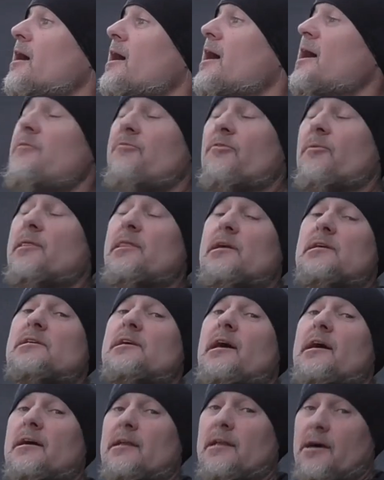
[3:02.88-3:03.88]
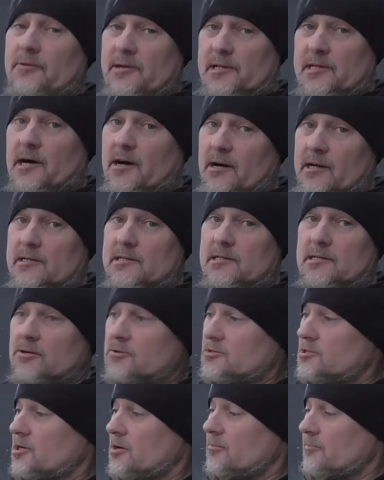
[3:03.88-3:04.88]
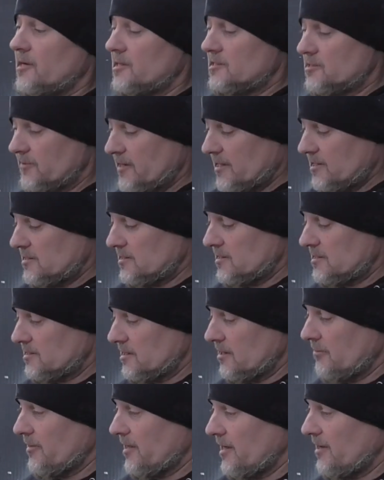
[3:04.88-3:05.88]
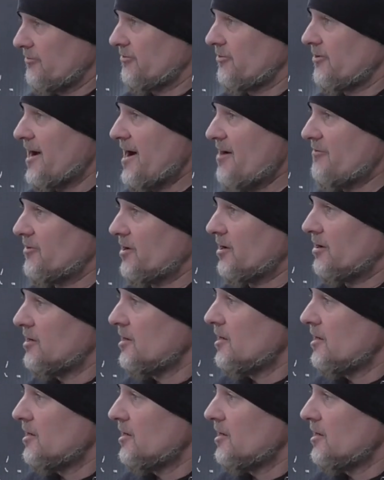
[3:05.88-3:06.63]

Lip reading: even when the second load of dinosaurs come, let's face it, it's going to be here forever.